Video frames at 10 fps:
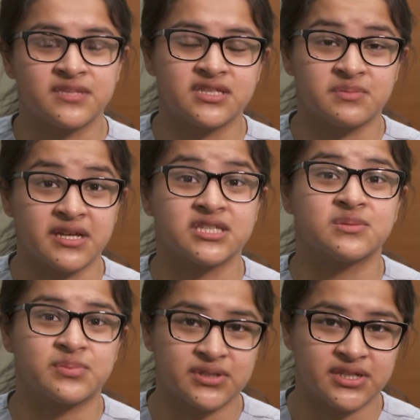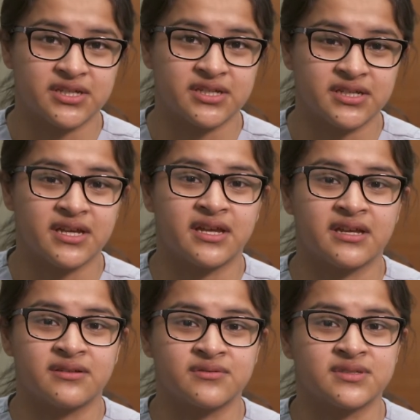this past spring
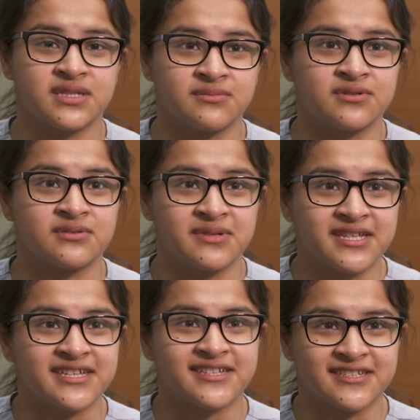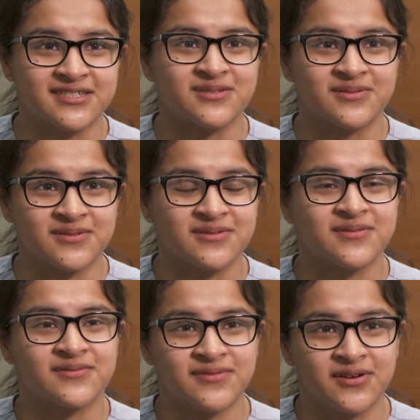and was able to make it into
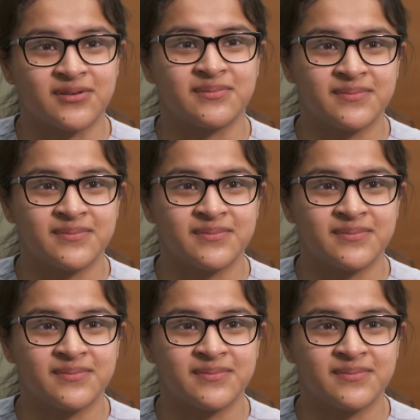the fall.